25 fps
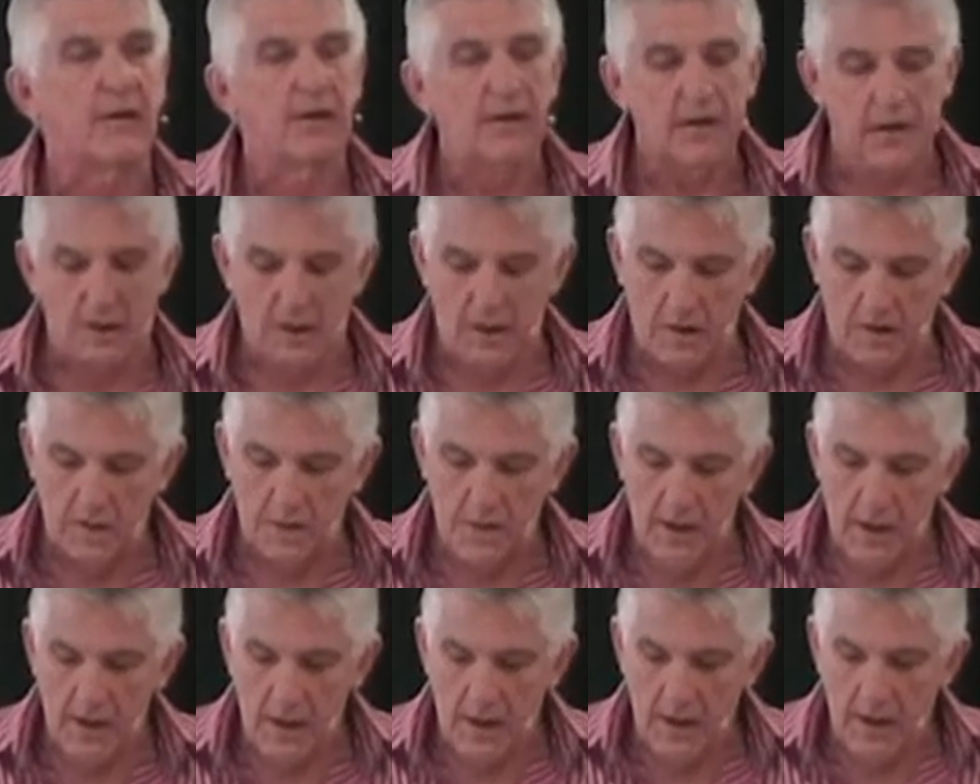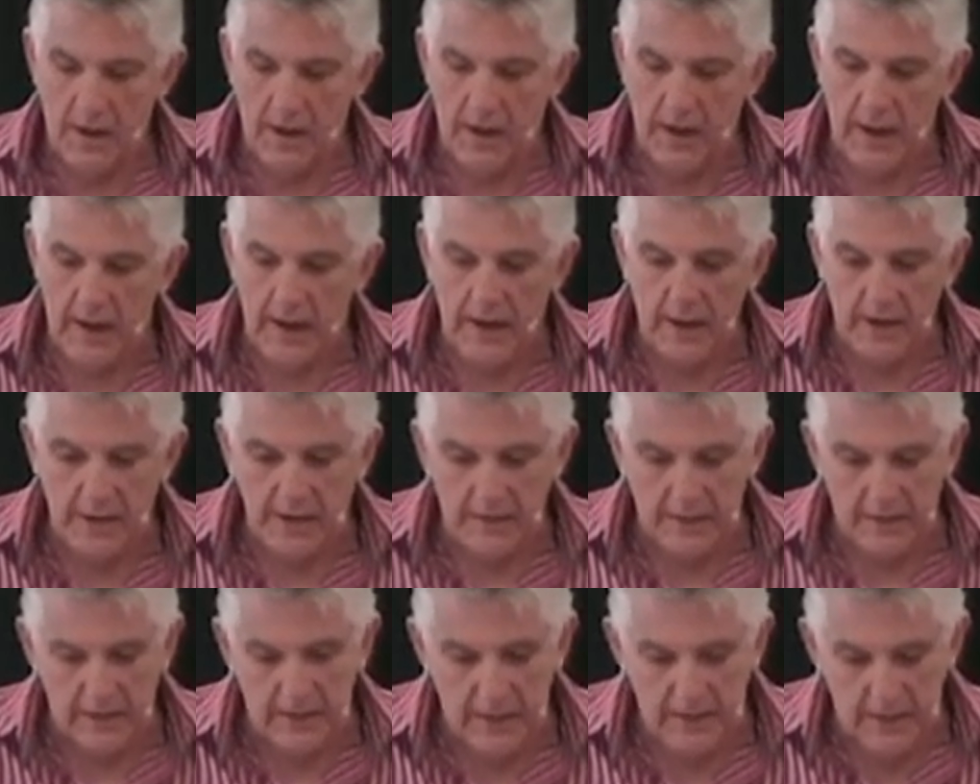You know,
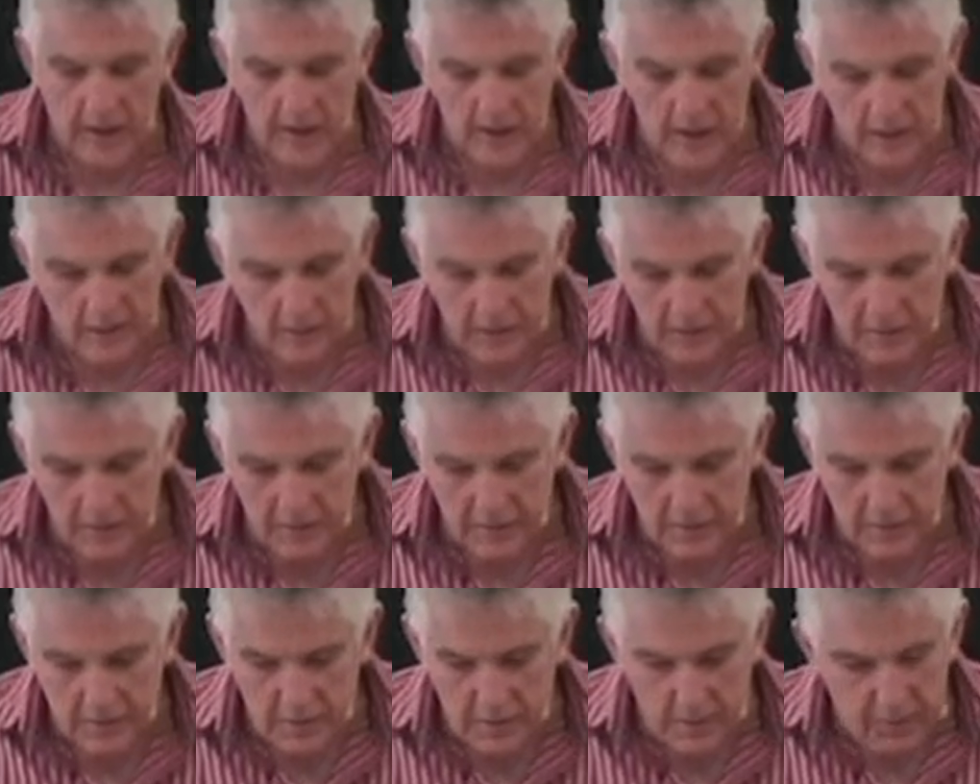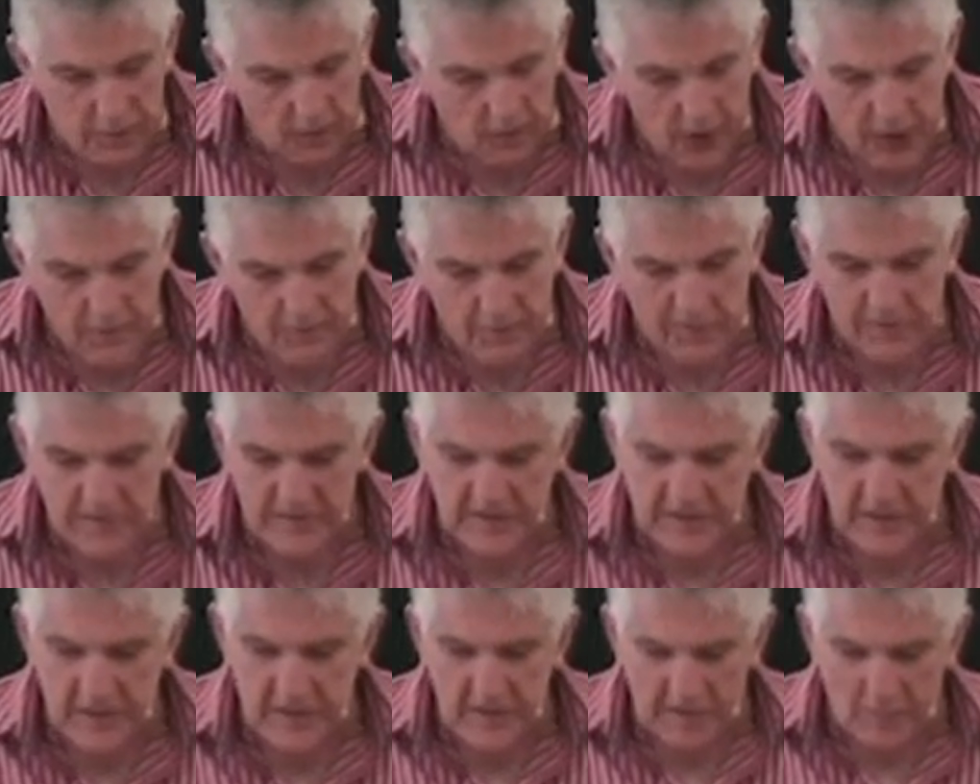and life
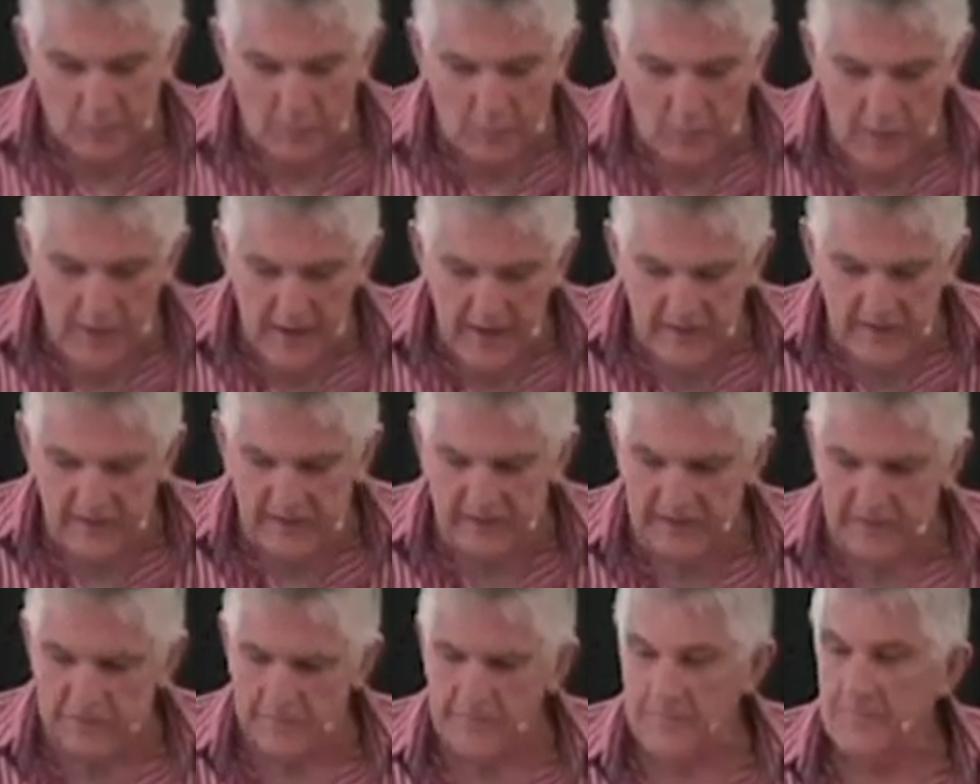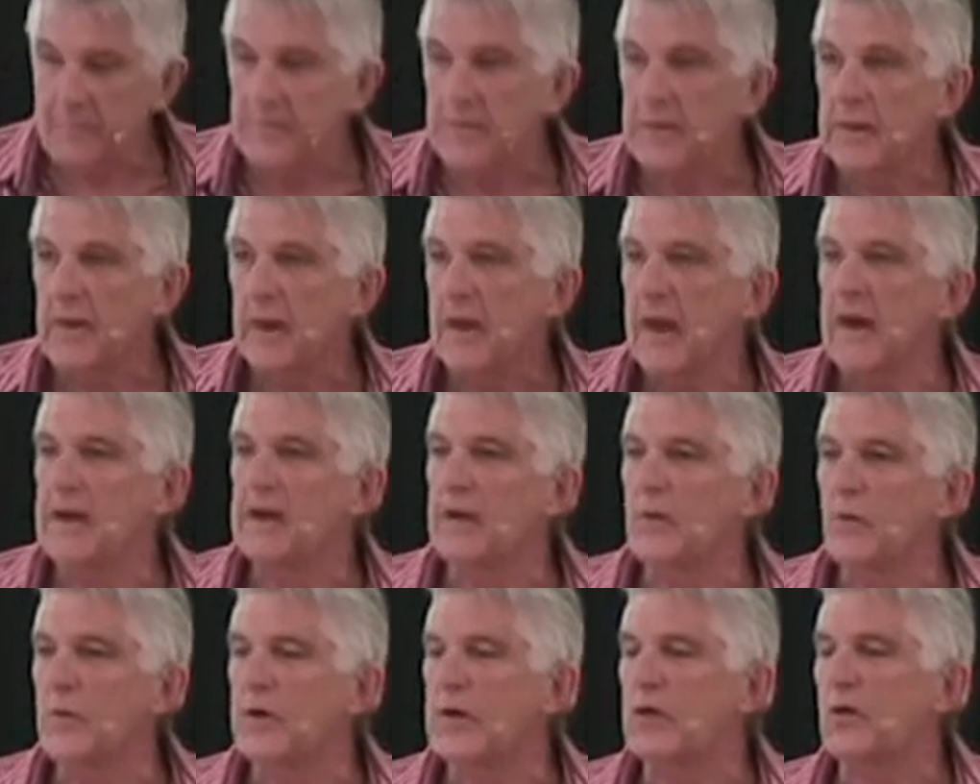is like a race.
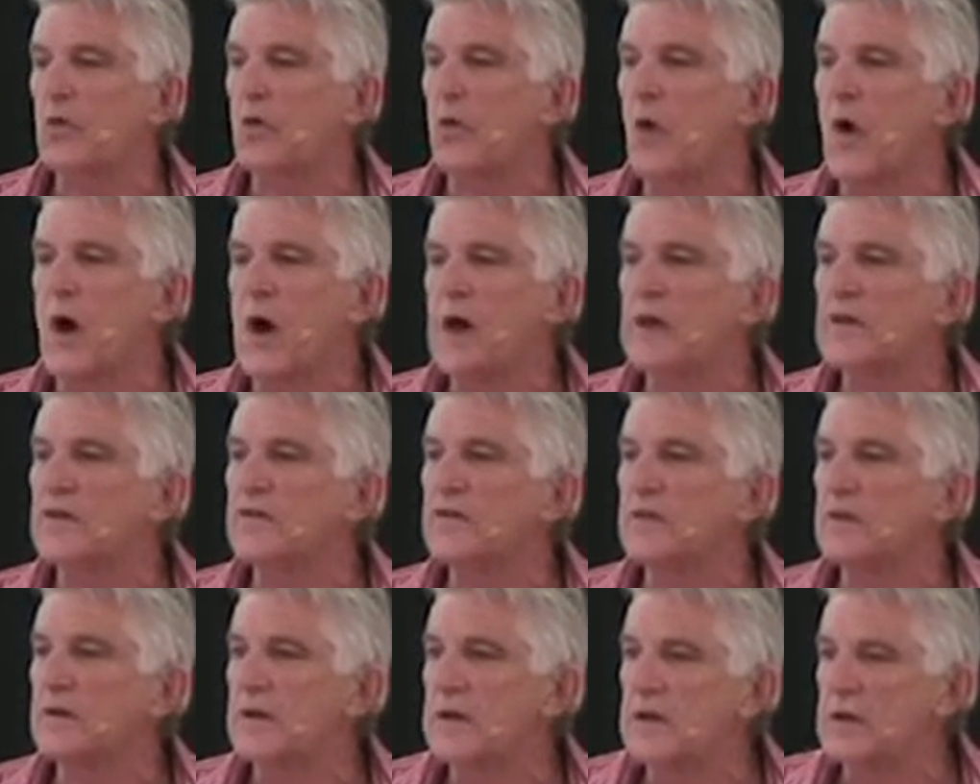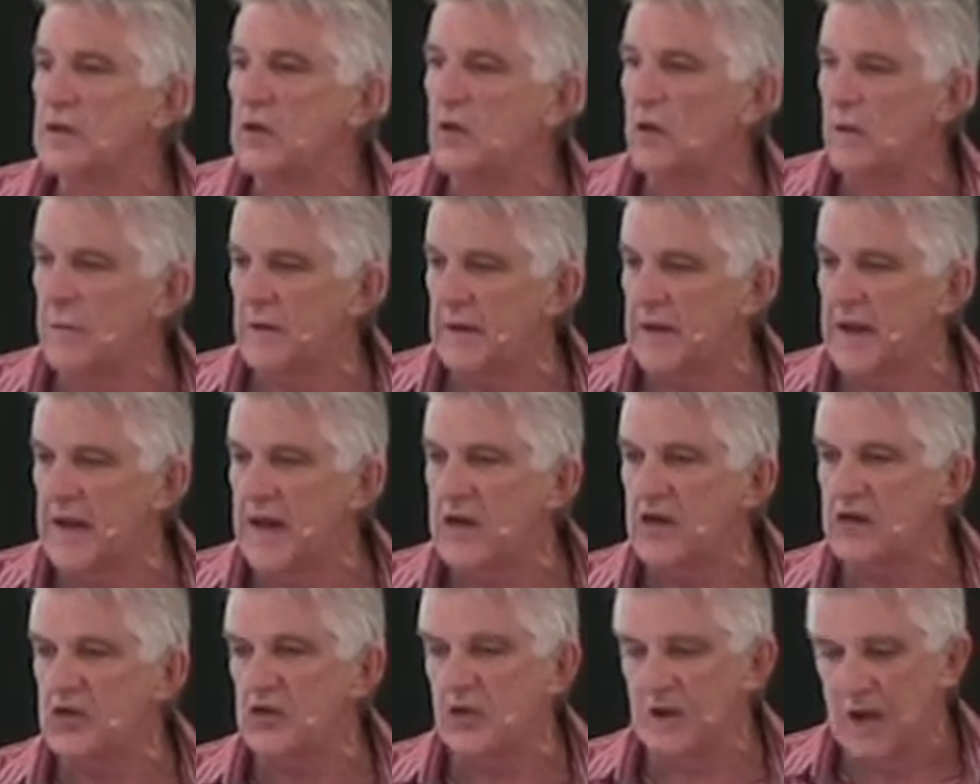And it requires the
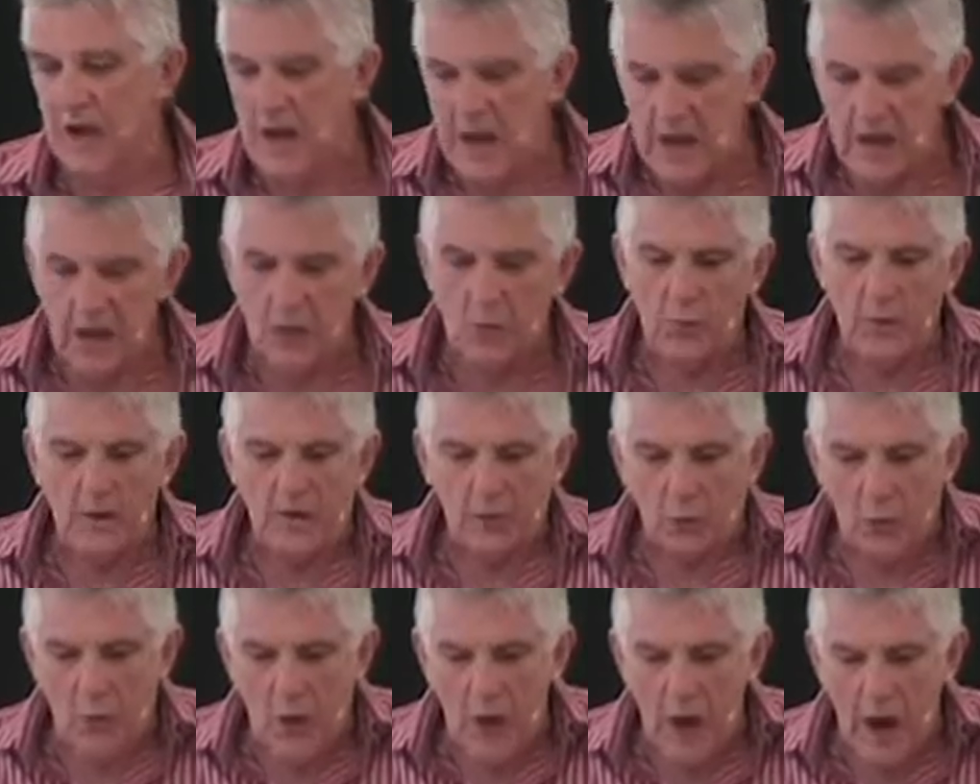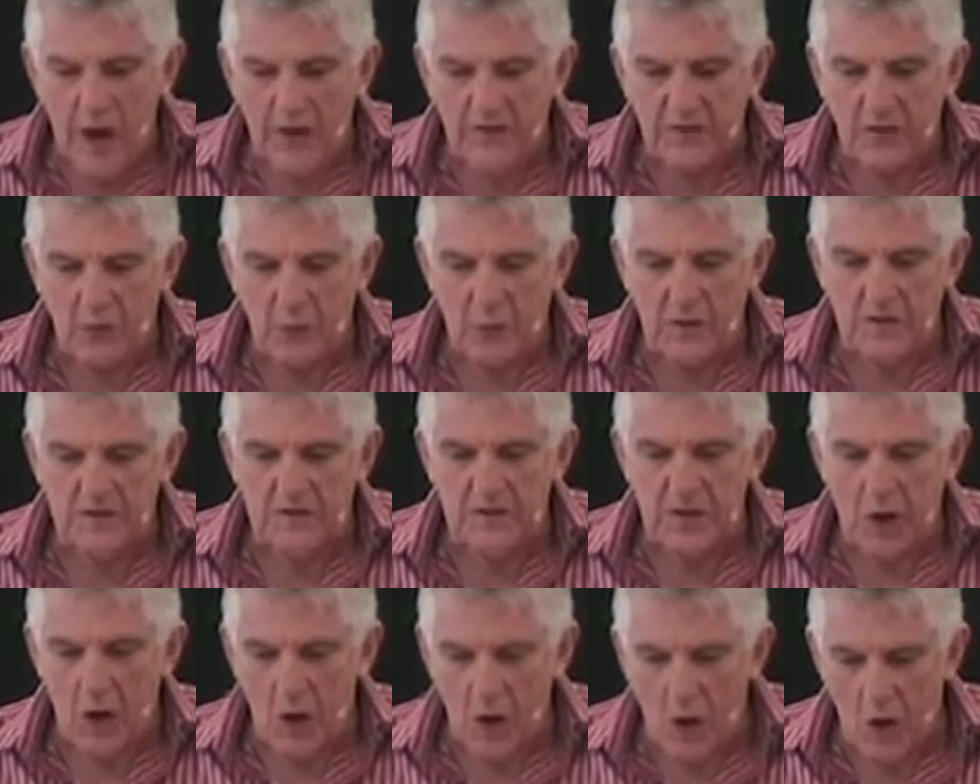determination. It requires the
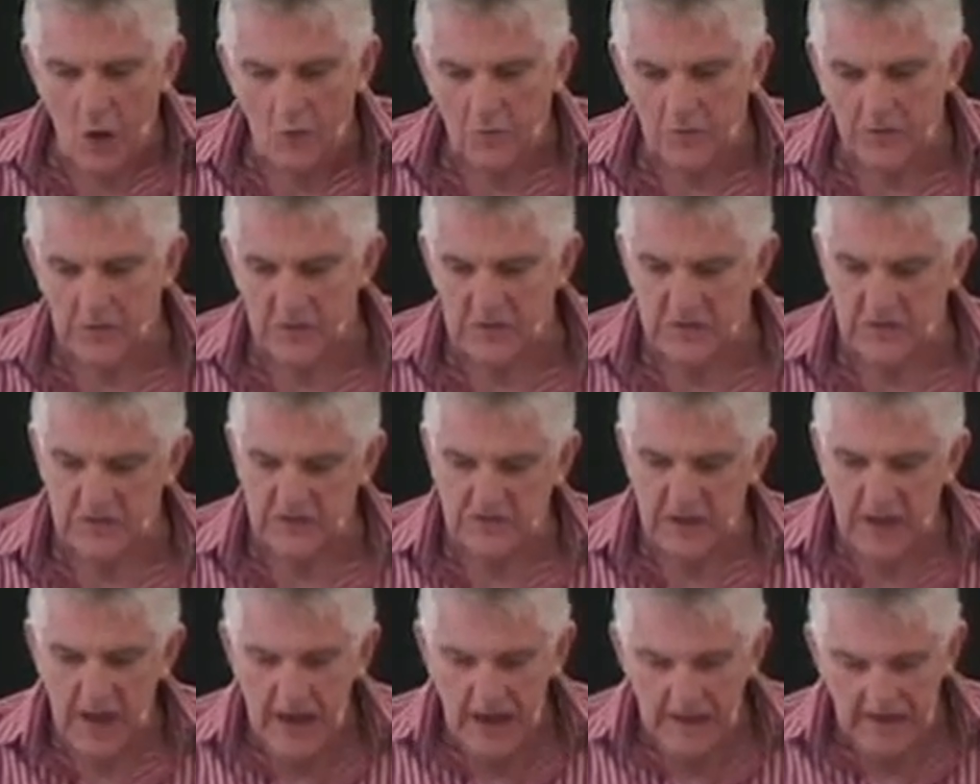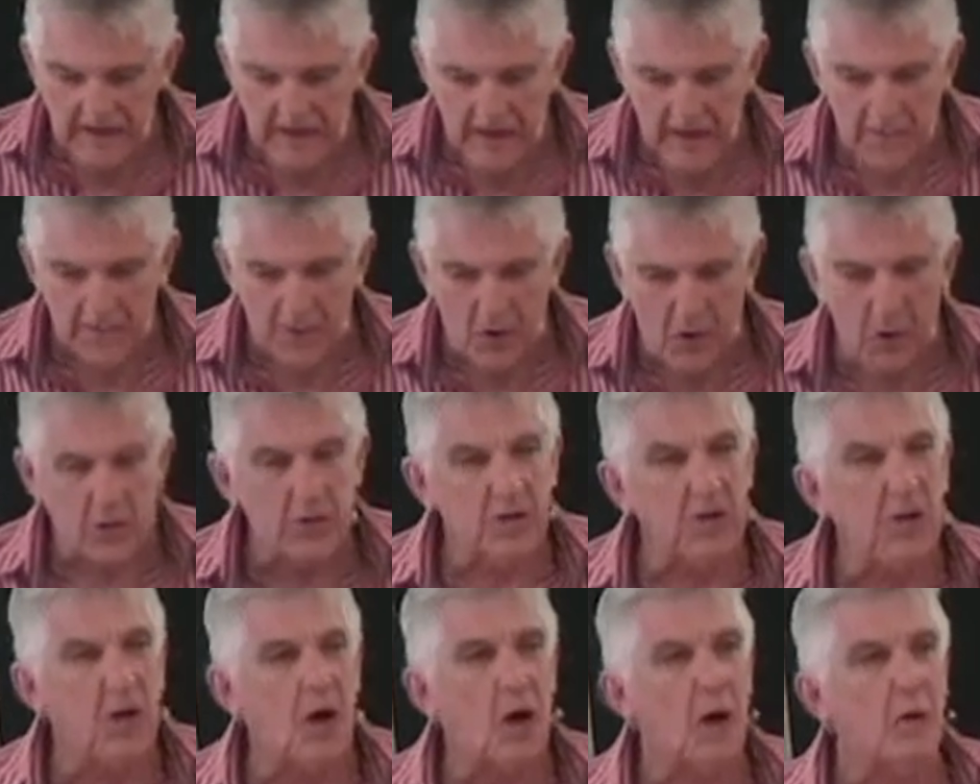resolve to just keep
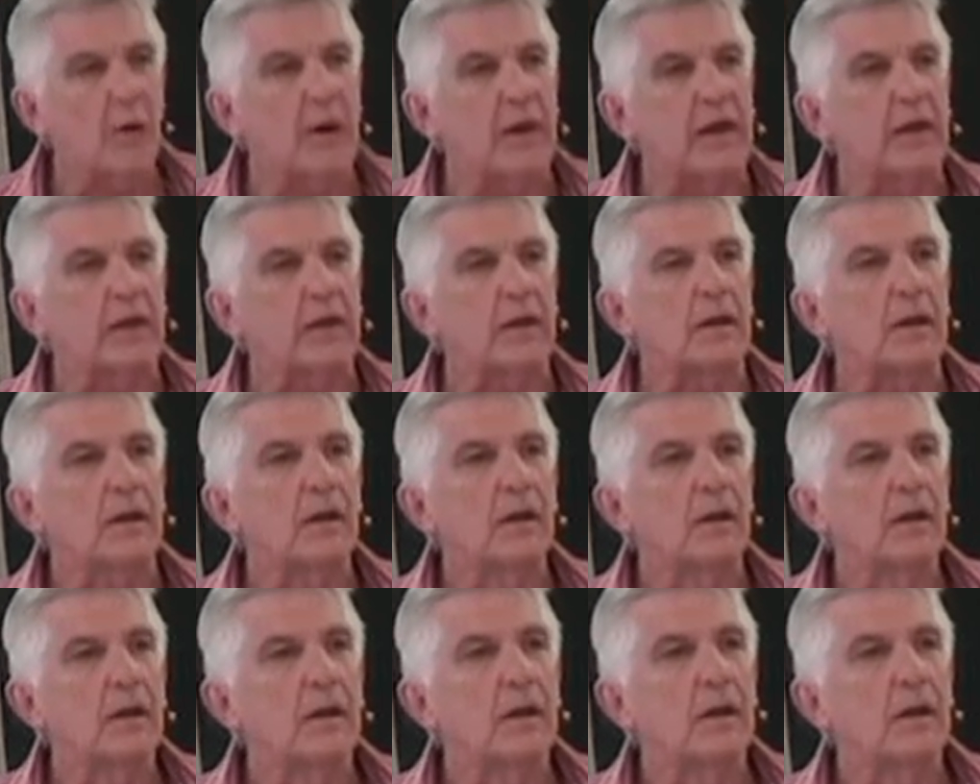on going.